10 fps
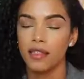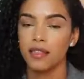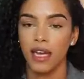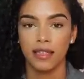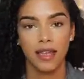
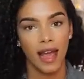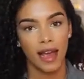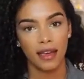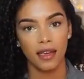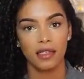This next
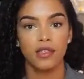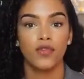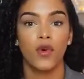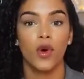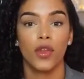hack is
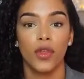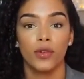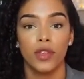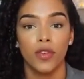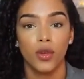for
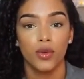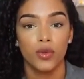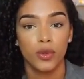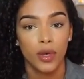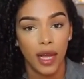those of you
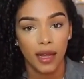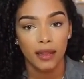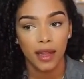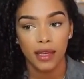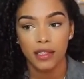who do
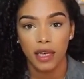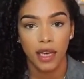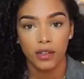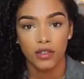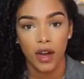not like
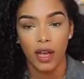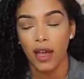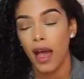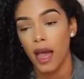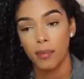to air dry.
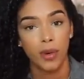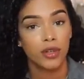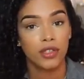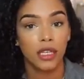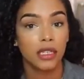I
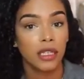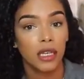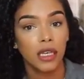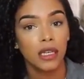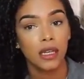
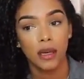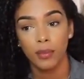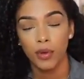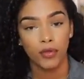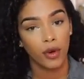personally
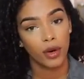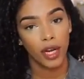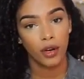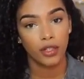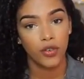prefer
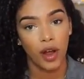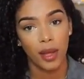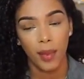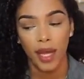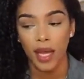air
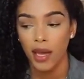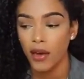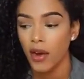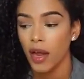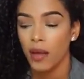drying my
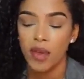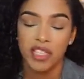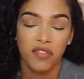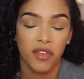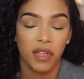hair
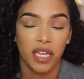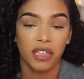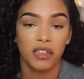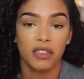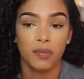because I feel like
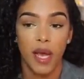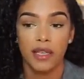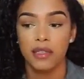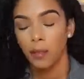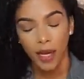it looks
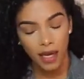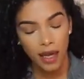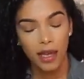best, but I